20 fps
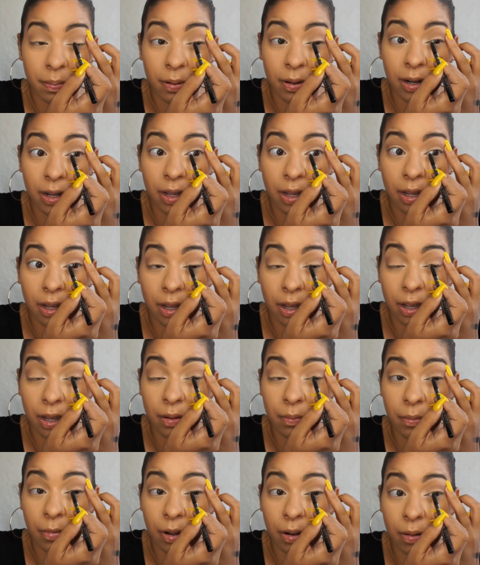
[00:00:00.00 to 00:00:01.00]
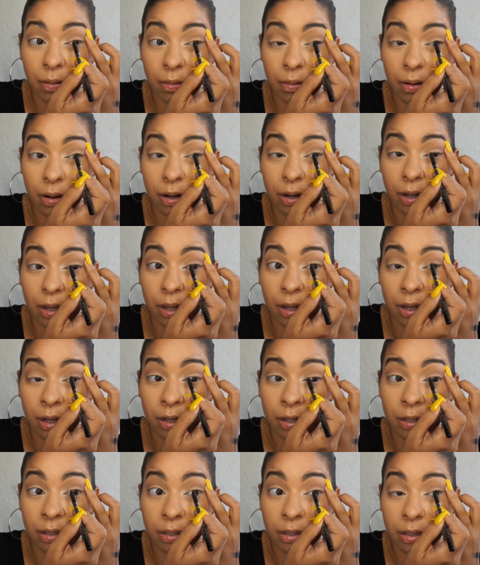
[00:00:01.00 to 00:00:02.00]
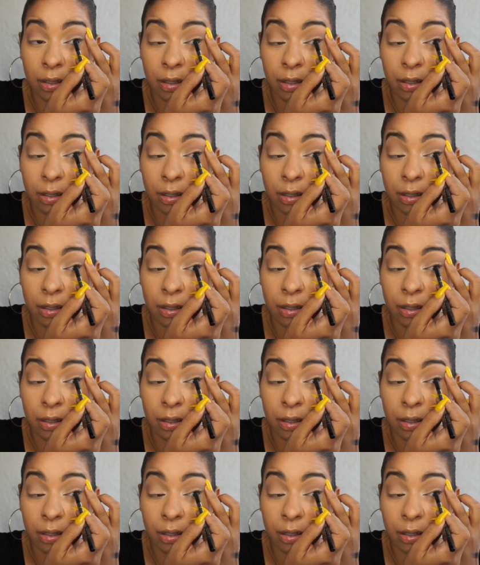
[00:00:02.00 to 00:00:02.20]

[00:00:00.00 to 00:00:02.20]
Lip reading: put it in my waterline.